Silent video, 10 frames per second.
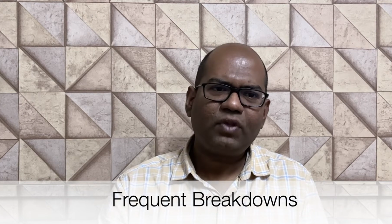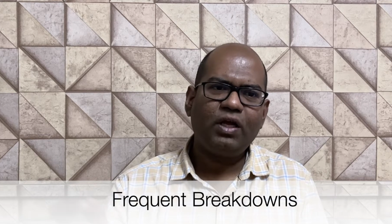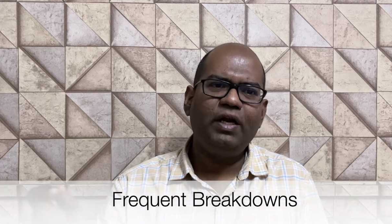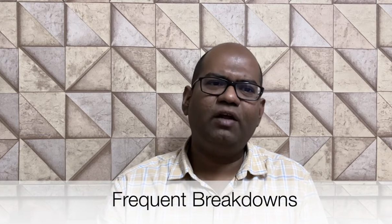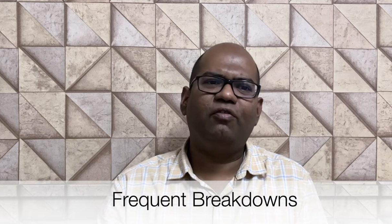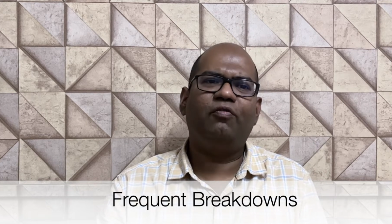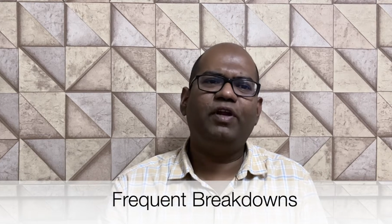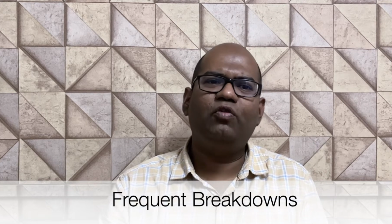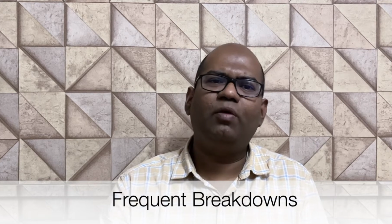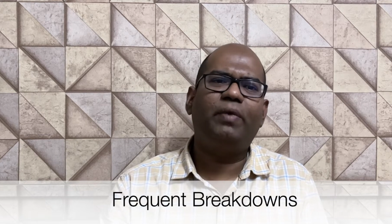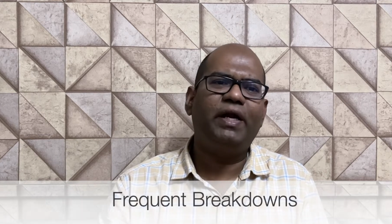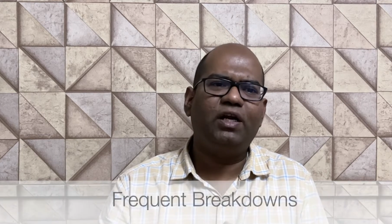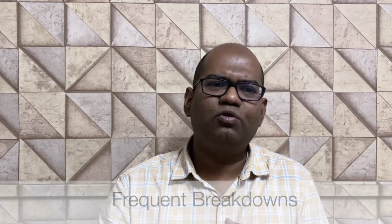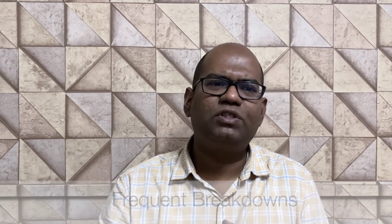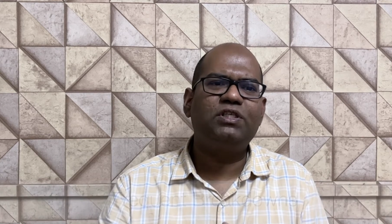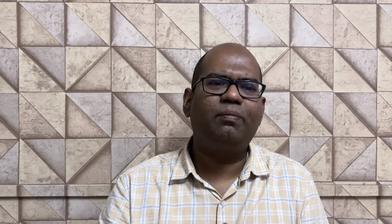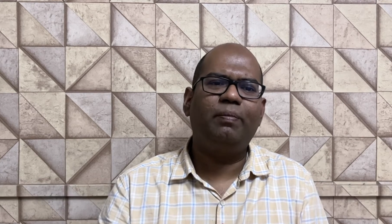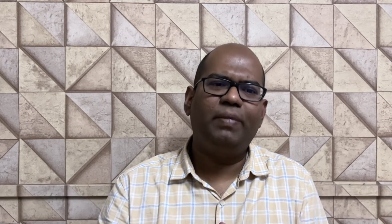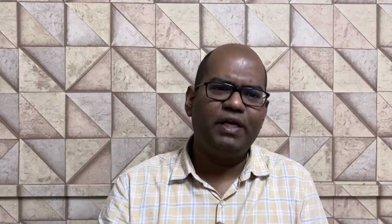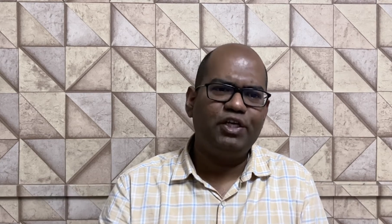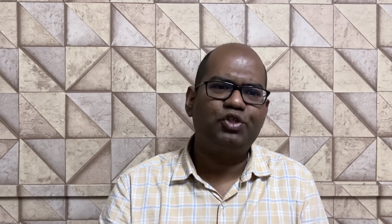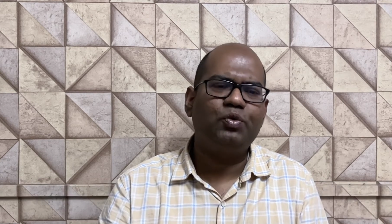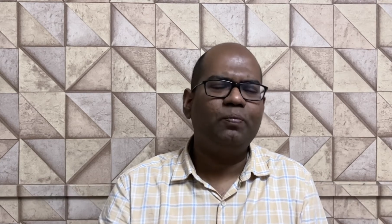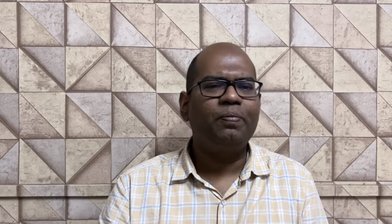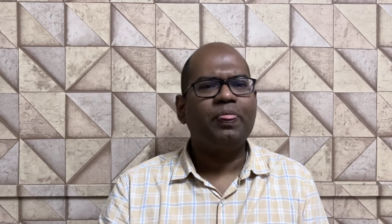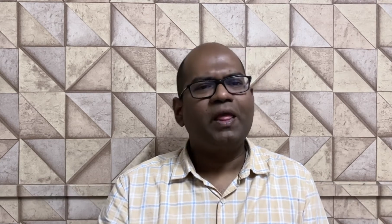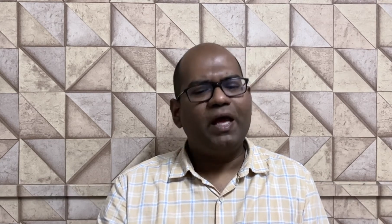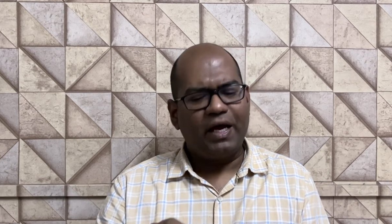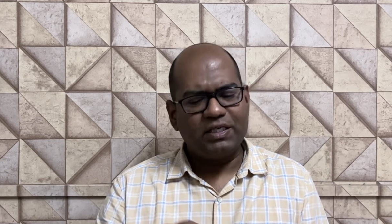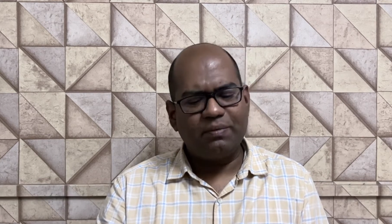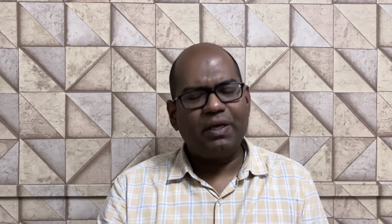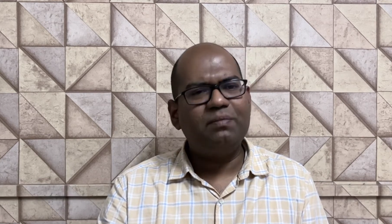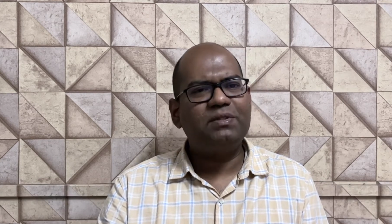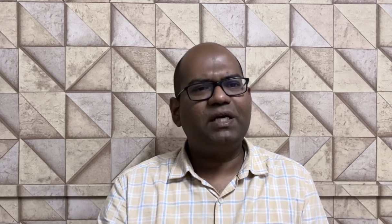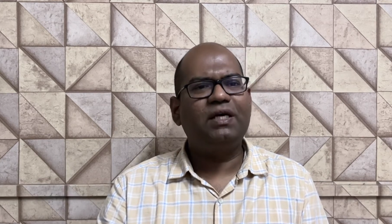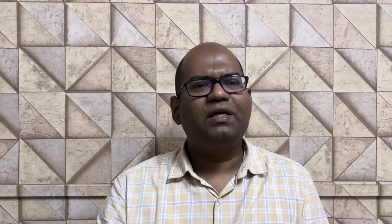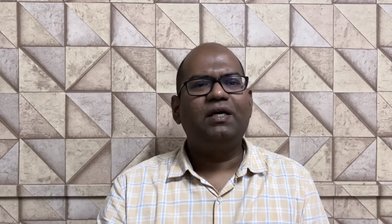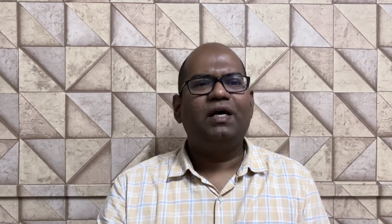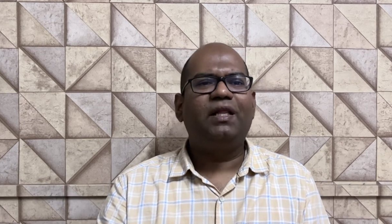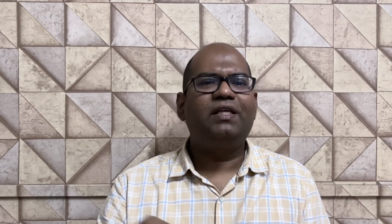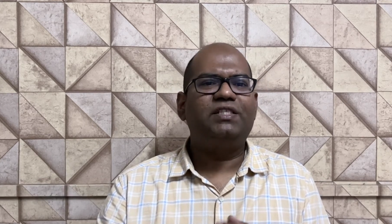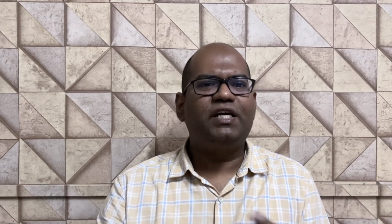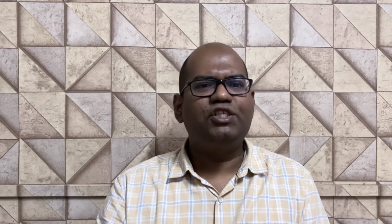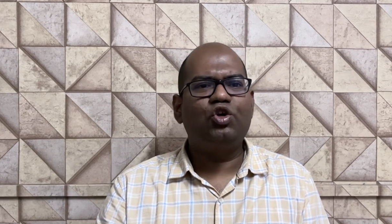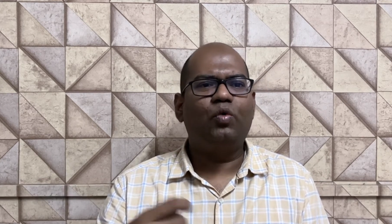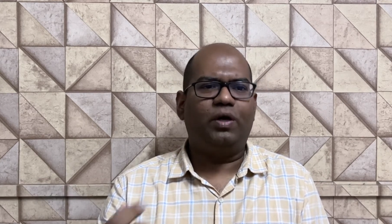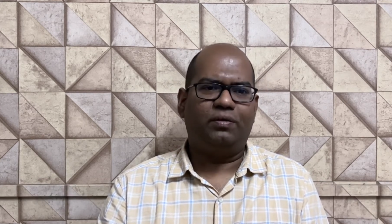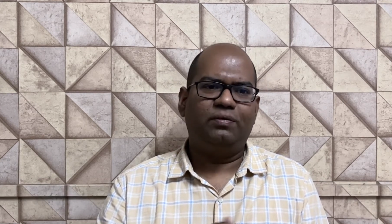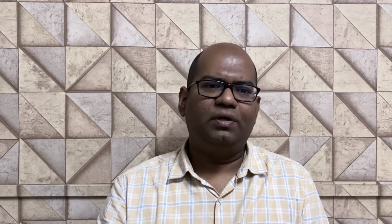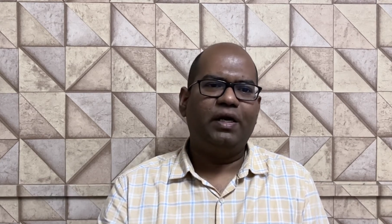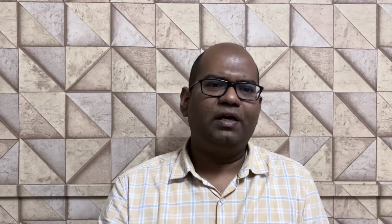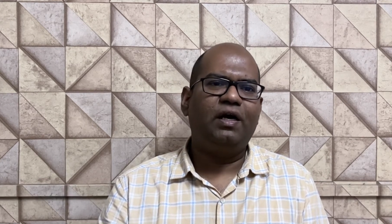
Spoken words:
Right, frequent breakdowns is a big issue, and sometimes the changeover, right?